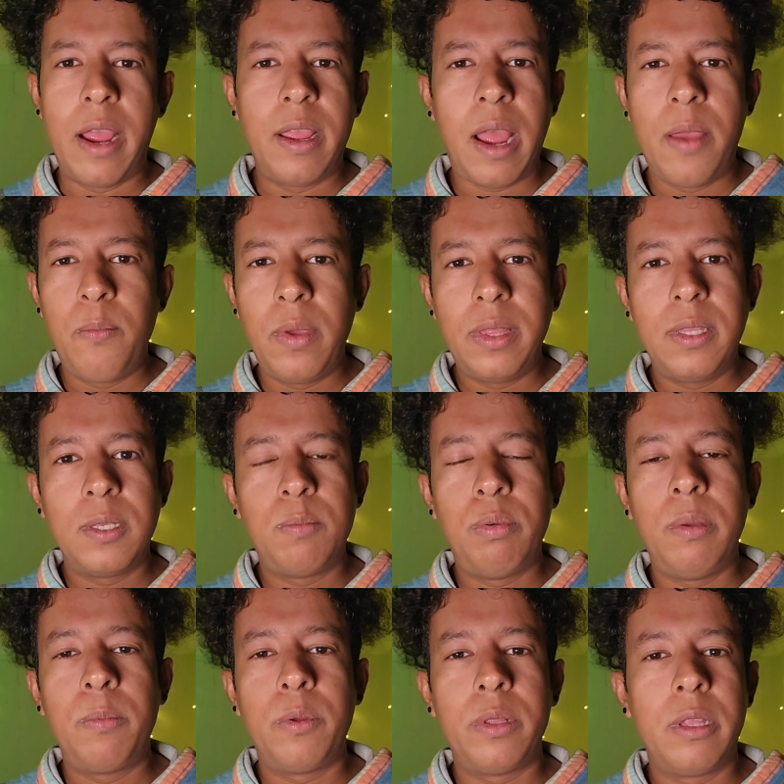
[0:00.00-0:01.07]
I, I met these
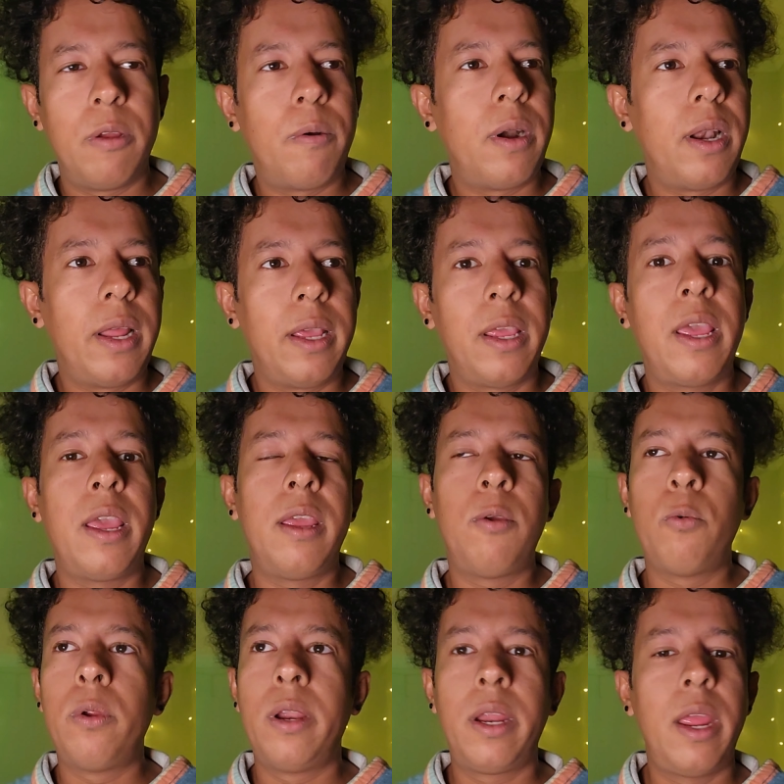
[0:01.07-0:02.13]
people. They were like, hey,
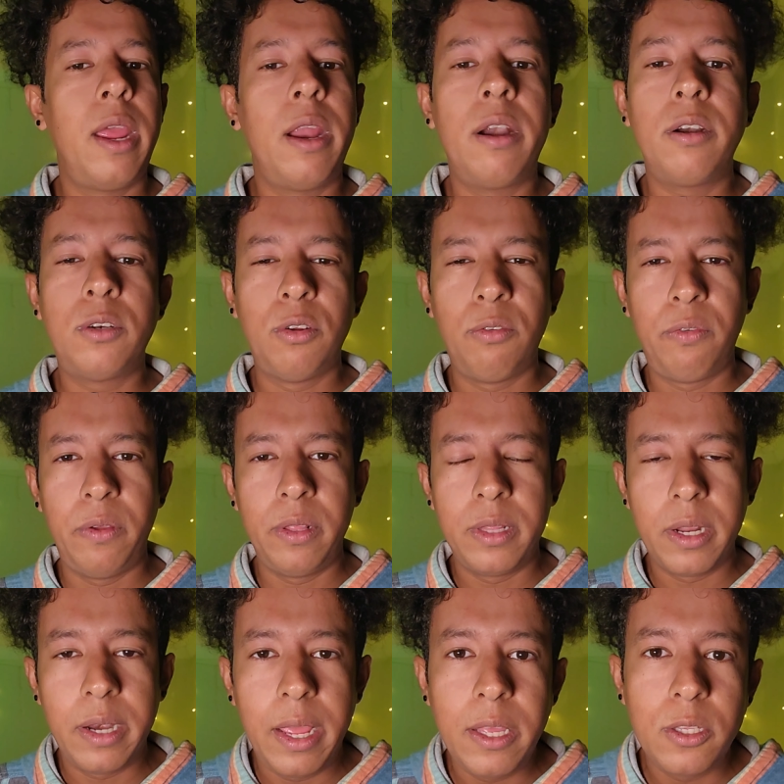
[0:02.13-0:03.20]
we're here to feel
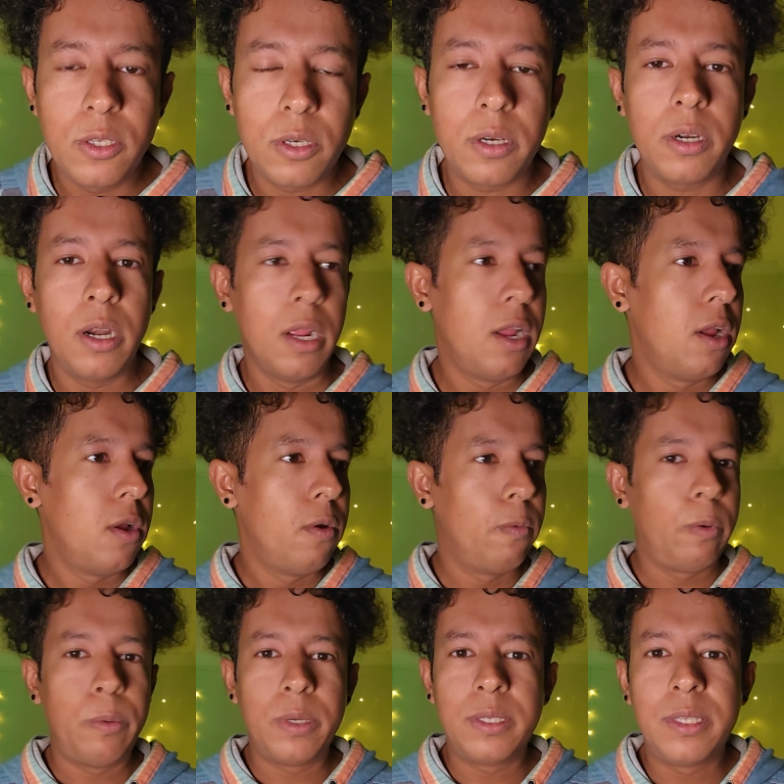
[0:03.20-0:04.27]
the nature.
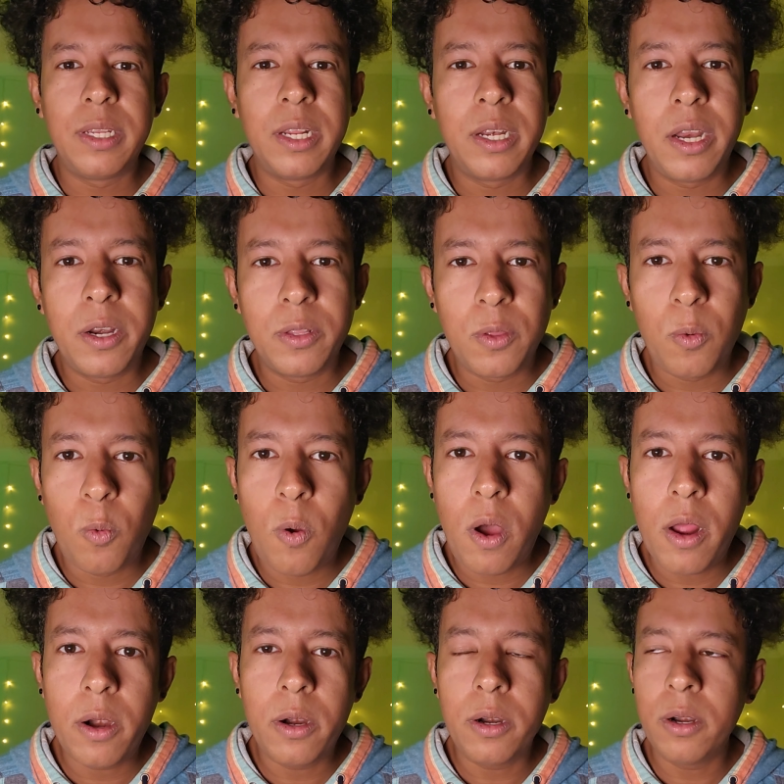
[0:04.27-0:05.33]
We were sitting near the
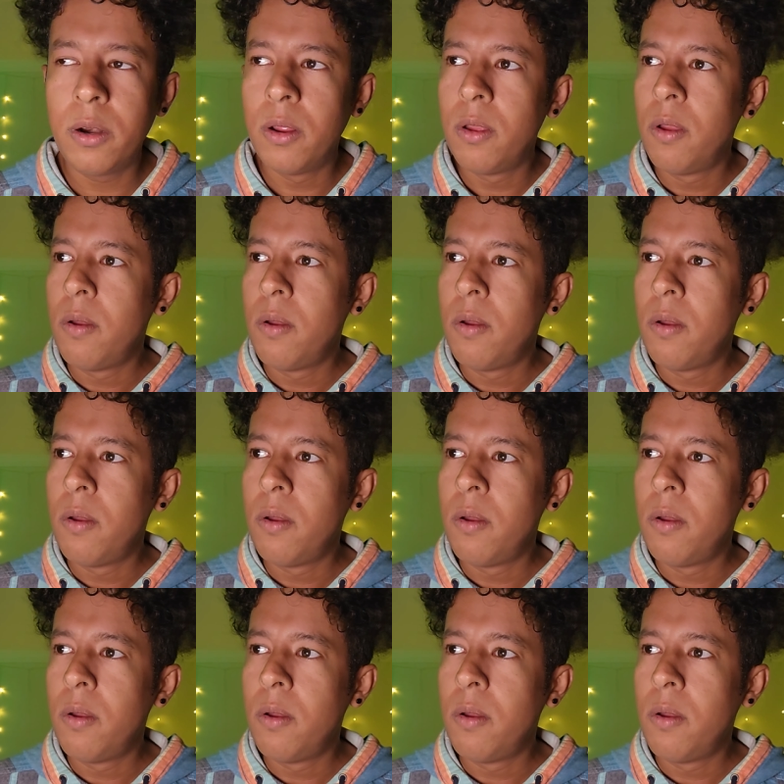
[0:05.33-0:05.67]
water.